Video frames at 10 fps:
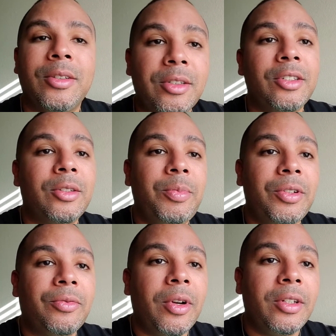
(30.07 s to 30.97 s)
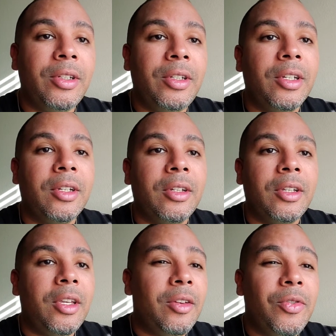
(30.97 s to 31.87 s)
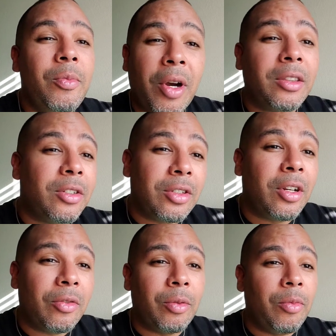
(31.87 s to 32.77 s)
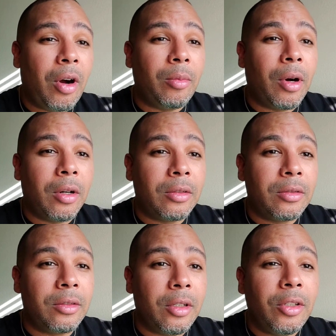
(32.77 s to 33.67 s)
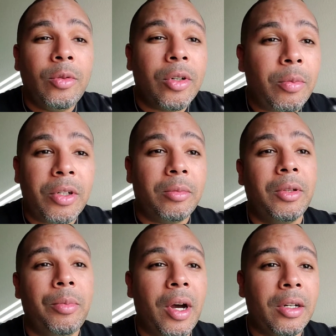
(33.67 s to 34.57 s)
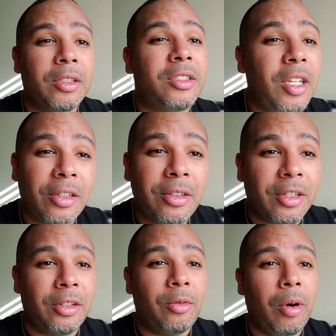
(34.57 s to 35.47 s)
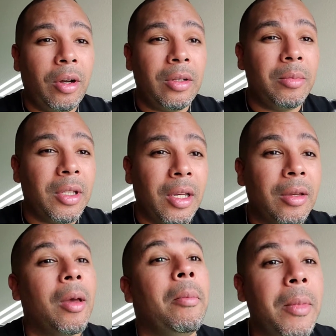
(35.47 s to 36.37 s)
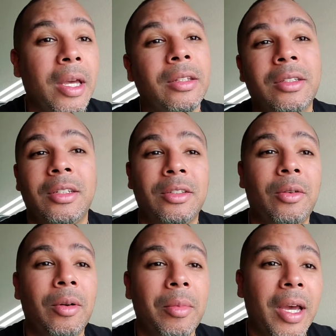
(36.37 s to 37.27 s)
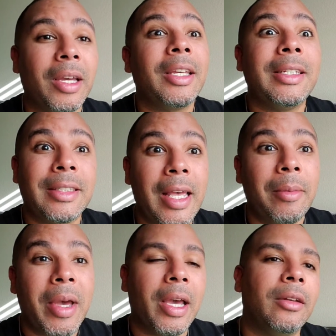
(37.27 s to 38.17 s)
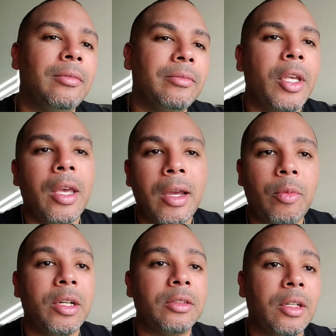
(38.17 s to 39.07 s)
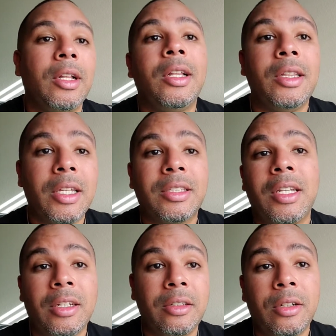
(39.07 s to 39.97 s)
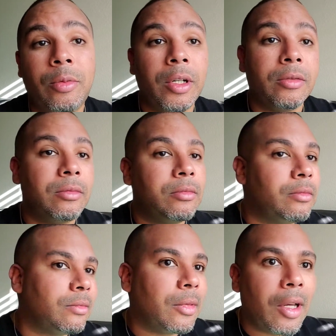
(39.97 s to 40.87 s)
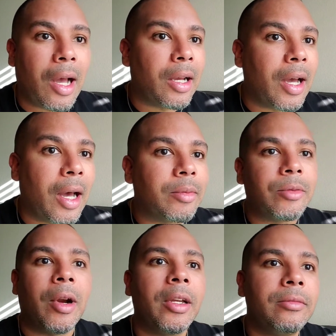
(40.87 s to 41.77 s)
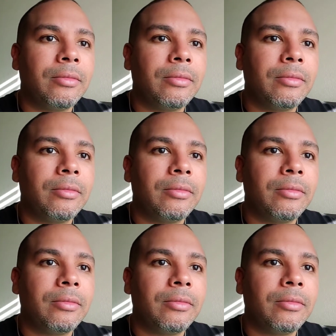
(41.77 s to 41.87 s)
Just to put it frankly, if you bought this chair from Walmart, you would open up the box, take a look at the quality, and be like, man, this thing's going back. It's that bad. Anyways, let's take a look what I copped, right?